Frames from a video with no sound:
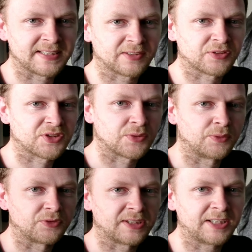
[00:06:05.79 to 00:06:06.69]
extra
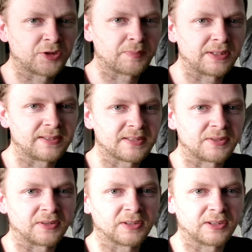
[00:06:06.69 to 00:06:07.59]
200 HP to
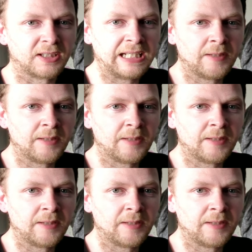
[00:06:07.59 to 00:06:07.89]
your core.